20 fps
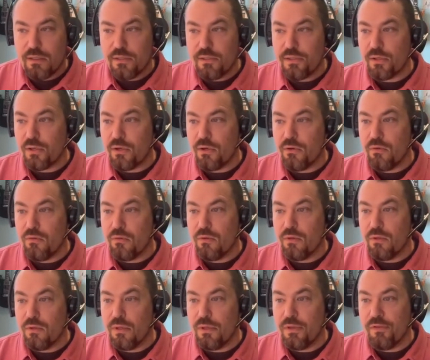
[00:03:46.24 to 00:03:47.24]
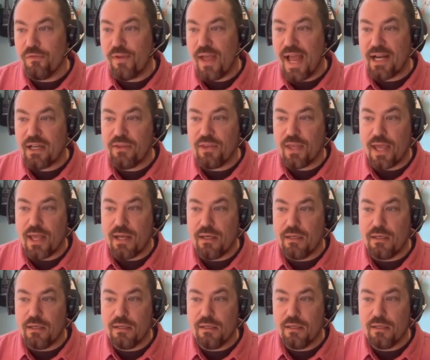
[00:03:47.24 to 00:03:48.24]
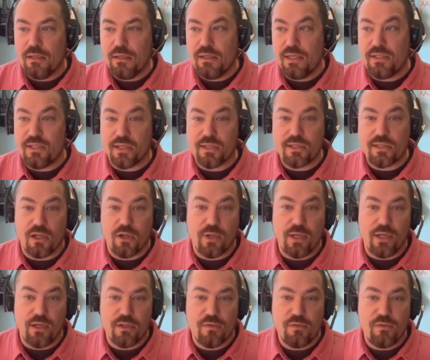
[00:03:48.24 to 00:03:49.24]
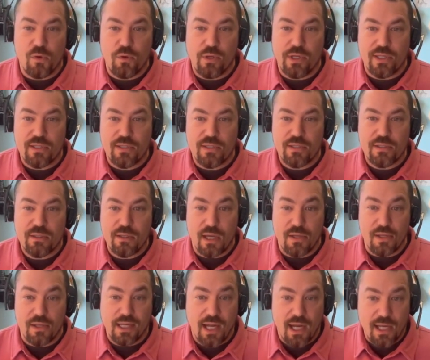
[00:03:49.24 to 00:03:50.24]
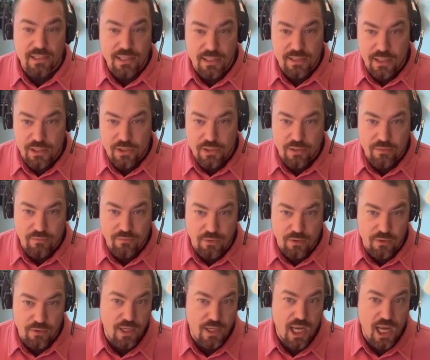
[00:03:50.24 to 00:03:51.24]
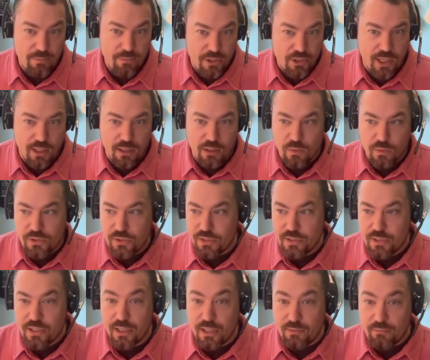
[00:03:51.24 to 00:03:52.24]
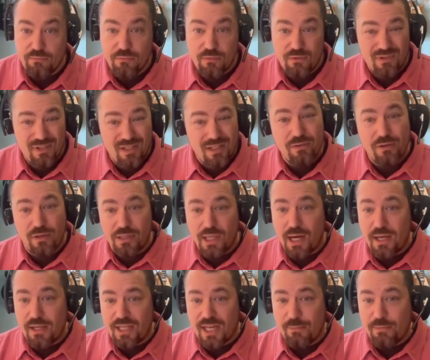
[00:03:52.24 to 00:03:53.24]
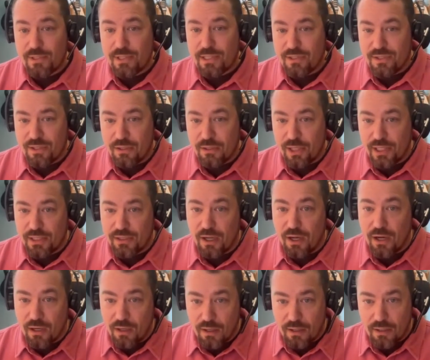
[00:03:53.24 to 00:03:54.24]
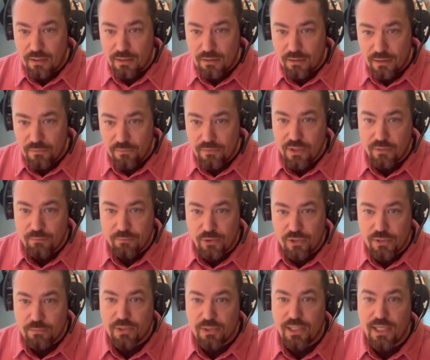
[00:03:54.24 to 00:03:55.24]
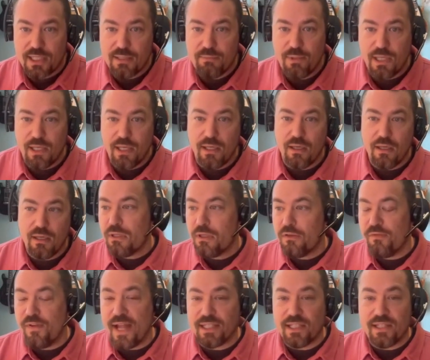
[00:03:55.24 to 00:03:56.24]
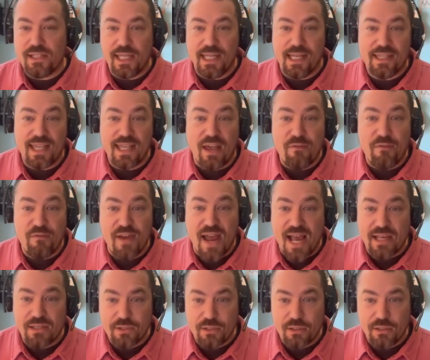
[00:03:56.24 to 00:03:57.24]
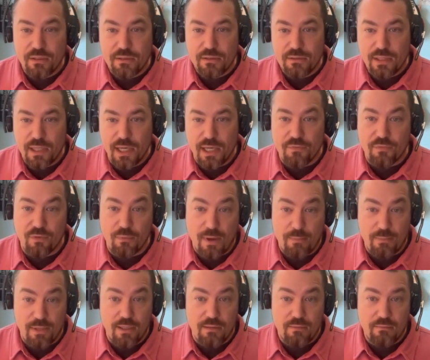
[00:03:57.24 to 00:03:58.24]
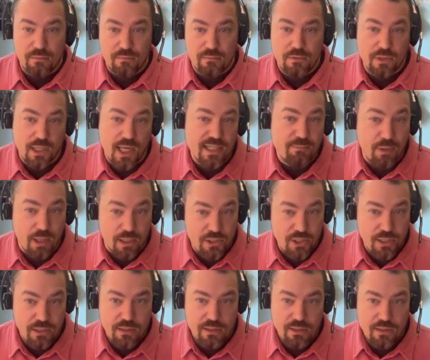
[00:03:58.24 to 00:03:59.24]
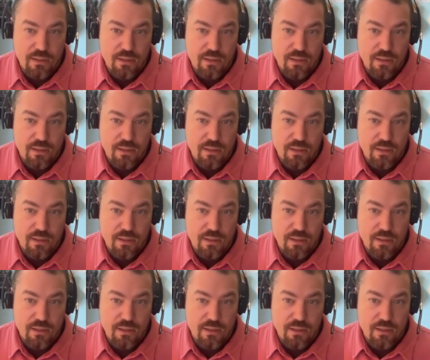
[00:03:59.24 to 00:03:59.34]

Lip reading: So the fact that these accelerators focus on the content engine for omnichannel, which is going to, a lot of the time it's considered like the heart of the composable DXP, the fact that they get that faster and for maybe less budget,